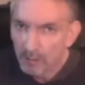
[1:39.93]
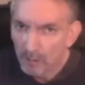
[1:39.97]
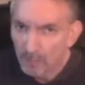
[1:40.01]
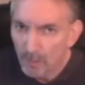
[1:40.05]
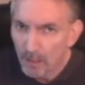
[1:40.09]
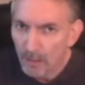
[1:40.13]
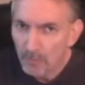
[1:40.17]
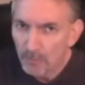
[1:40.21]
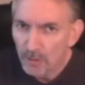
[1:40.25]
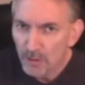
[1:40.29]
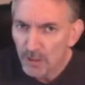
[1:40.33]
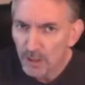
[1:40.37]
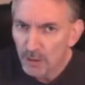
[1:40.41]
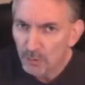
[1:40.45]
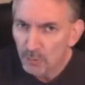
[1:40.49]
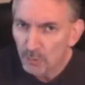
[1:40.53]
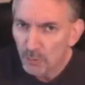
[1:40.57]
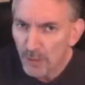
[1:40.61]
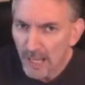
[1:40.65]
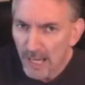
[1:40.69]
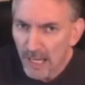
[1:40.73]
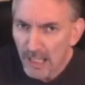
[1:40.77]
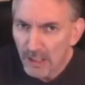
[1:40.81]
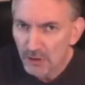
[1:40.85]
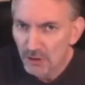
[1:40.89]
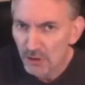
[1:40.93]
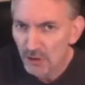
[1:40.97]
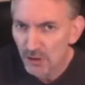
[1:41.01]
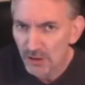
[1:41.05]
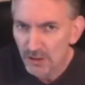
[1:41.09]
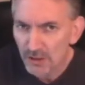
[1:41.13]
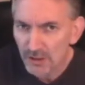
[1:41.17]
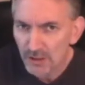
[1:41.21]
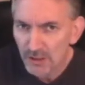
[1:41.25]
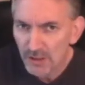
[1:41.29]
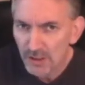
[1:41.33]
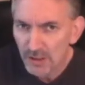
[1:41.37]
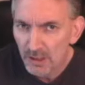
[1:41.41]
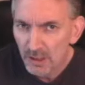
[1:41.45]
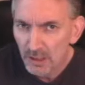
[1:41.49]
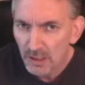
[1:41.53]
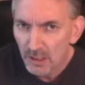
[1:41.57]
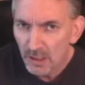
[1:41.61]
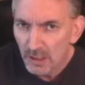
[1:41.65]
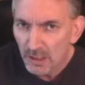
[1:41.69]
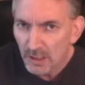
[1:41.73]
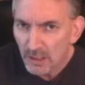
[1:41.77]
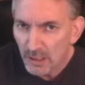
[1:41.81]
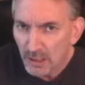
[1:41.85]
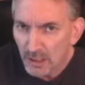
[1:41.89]
Remember that reactions
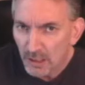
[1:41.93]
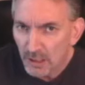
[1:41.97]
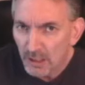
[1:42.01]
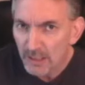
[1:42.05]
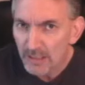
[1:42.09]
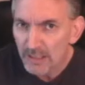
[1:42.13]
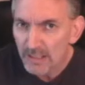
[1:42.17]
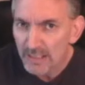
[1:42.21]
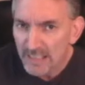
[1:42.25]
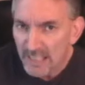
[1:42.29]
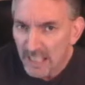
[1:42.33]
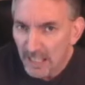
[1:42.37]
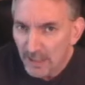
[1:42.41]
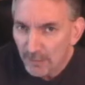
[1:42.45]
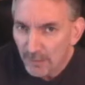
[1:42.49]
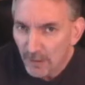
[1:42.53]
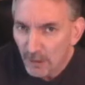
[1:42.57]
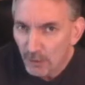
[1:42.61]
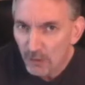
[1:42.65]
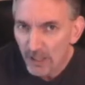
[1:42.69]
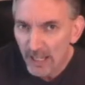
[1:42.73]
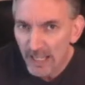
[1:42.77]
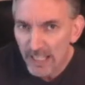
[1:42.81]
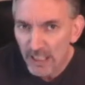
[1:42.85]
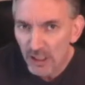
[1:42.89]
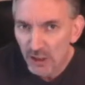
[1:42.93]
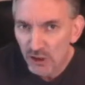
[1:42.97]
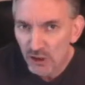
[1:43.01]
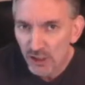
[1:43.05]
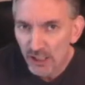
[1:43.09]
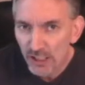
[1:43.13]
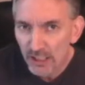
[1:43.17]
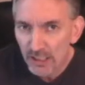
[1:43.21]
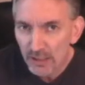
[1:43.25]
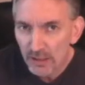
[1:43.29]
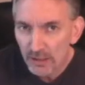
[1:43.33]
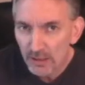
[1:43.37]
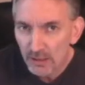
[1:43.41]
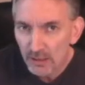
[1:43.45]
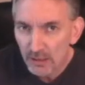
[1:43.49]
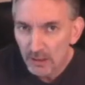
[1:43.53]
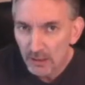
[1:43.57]
either give out energy,